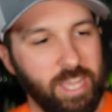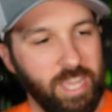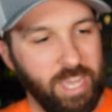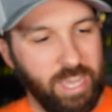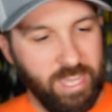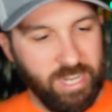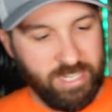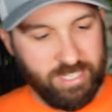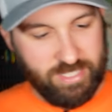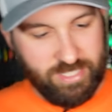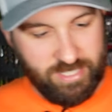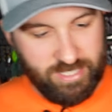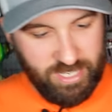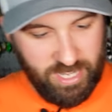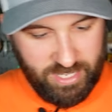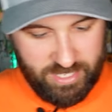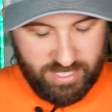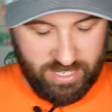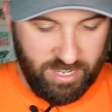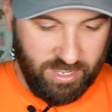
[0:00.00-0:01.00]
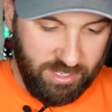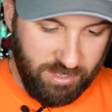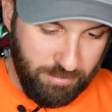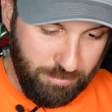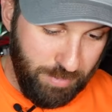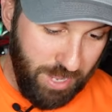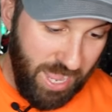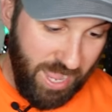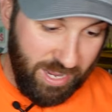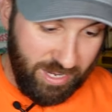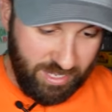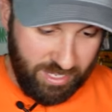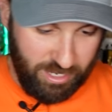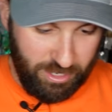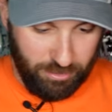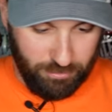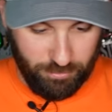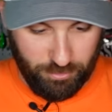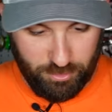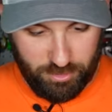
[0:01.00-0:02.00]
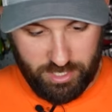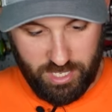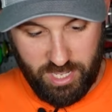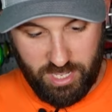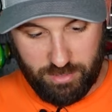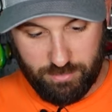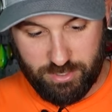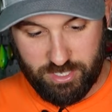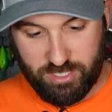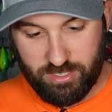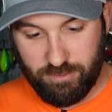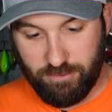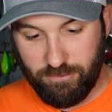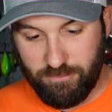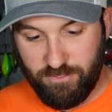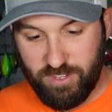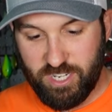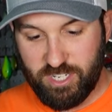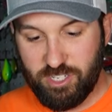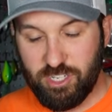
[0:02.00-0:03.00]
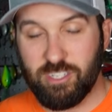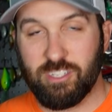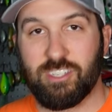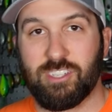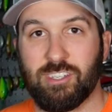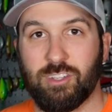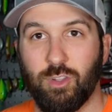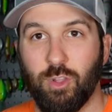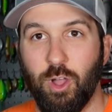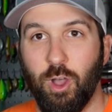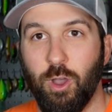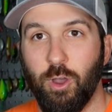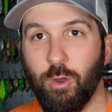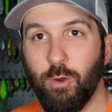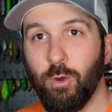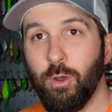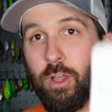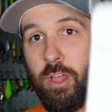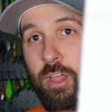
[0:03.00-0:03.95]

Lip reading: And it says on the back here for tips, fish it slow.